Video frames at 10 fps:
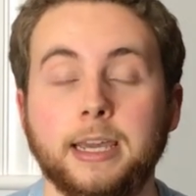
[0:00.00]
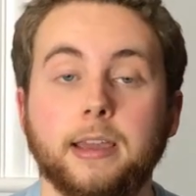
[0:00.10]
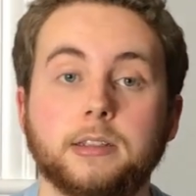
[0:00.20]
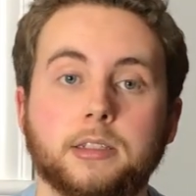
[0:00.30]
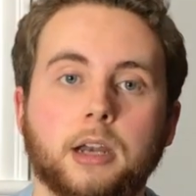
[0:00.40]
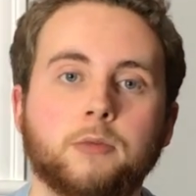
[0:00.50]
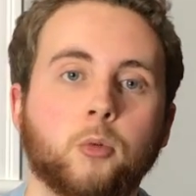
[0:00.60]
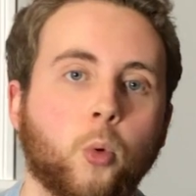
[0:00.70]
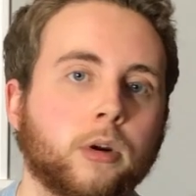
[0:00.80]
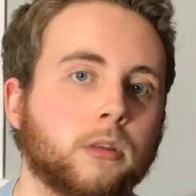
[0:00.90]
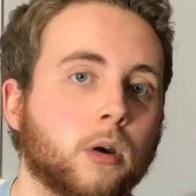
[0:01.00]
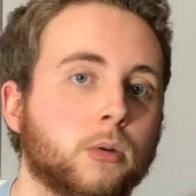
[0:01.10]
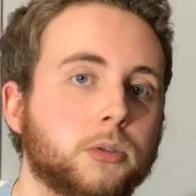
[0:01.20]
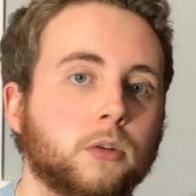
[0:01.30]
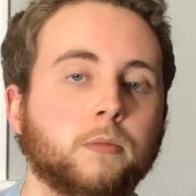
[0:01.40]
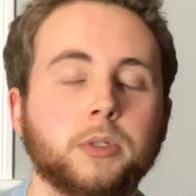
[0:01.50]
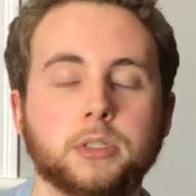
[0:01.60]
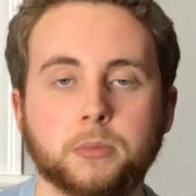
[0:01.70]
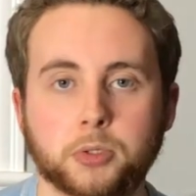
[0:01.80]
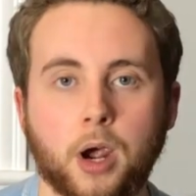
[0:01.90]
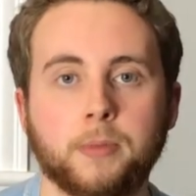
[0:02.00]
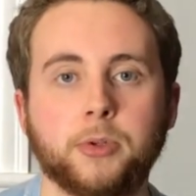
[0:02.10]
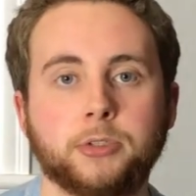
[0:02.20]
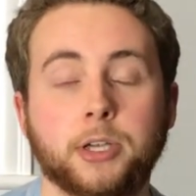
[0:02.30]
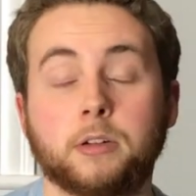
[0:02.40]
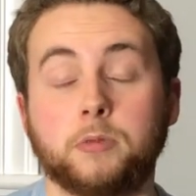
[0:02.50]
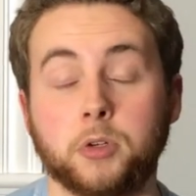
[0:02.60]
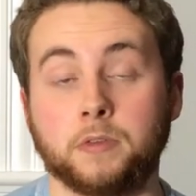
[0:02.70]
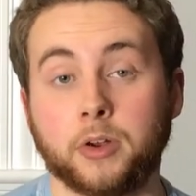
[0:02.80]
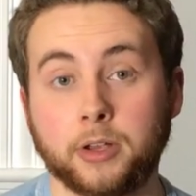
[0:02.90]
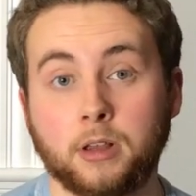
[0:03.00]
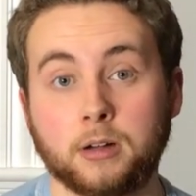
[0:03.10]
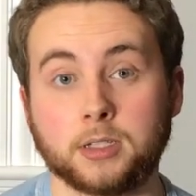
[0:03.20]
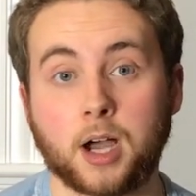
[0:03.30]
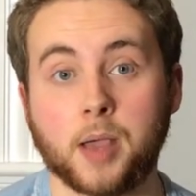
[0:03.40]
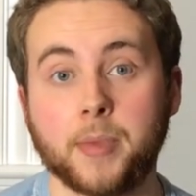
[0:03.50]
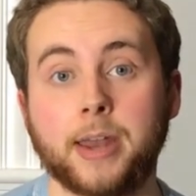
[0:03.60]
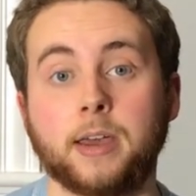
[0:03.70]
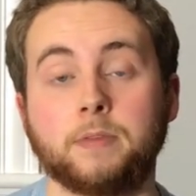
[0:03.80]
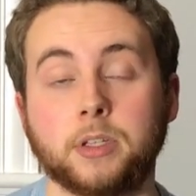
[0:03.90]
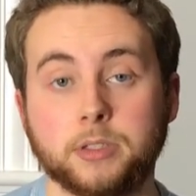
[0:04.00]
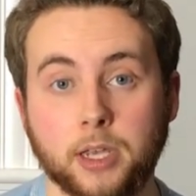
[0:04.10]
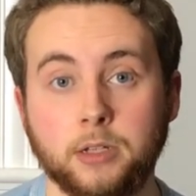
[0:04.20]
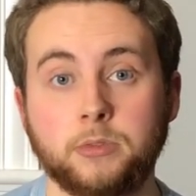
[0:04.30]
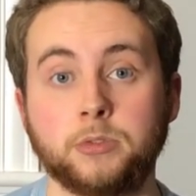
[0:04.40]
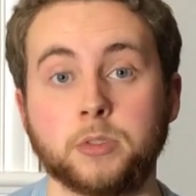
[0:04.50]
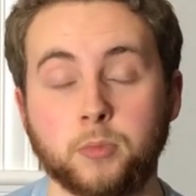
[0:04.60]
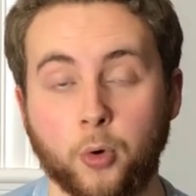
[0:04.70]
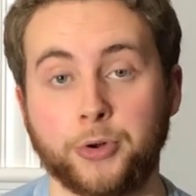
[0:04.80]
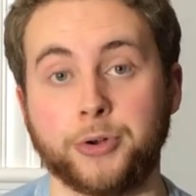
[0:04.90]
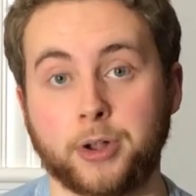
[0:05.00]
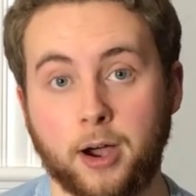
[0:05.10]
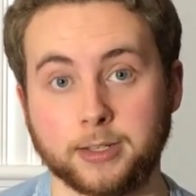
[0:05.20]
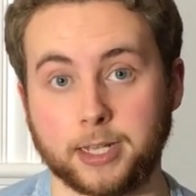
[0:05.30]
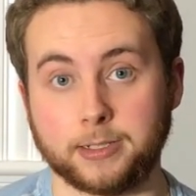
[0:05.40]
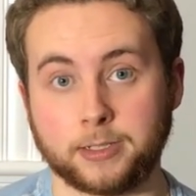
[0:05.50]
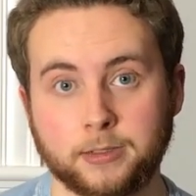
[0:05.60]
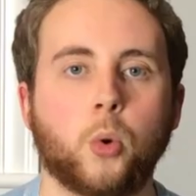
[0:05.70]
instead of rewarding those who have been subscribed to your channel for a very long time and have continued to support your content.